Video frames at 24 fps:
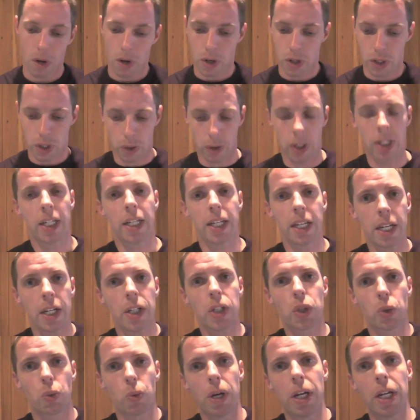so that
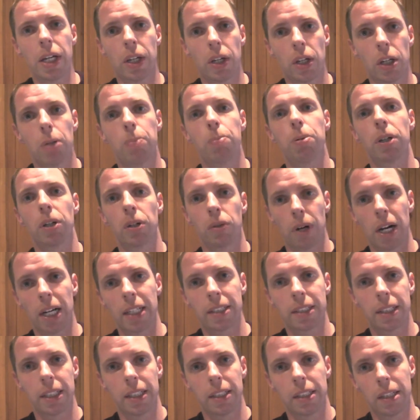each week you're
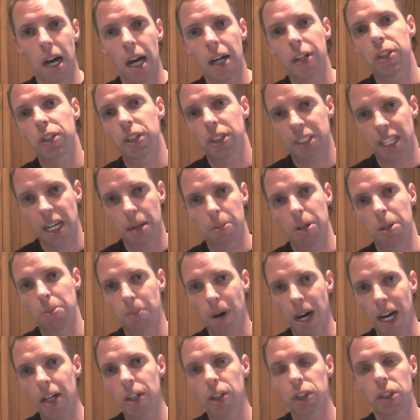progressing not just how many
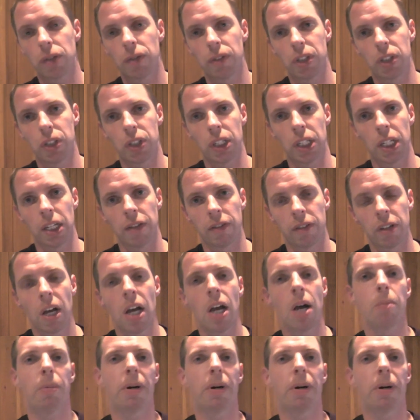miles you've achieved,